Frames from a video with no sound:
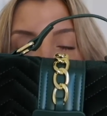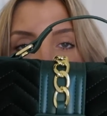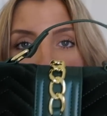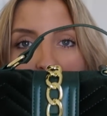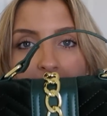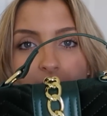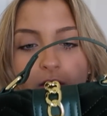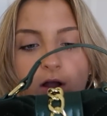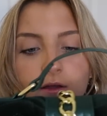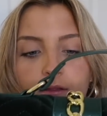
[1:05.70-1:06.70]
hardware
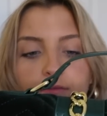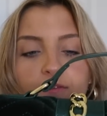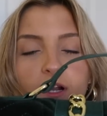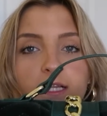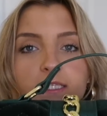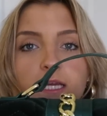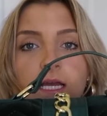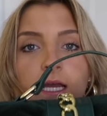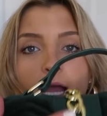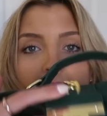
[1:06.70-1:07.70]
along the front
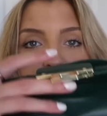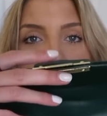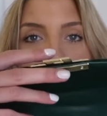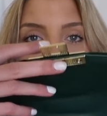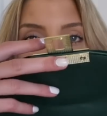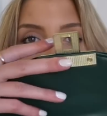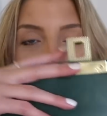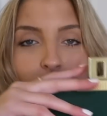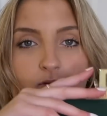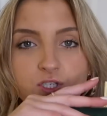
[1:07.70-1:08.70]
as well as
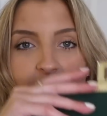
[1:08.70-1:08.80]
that gold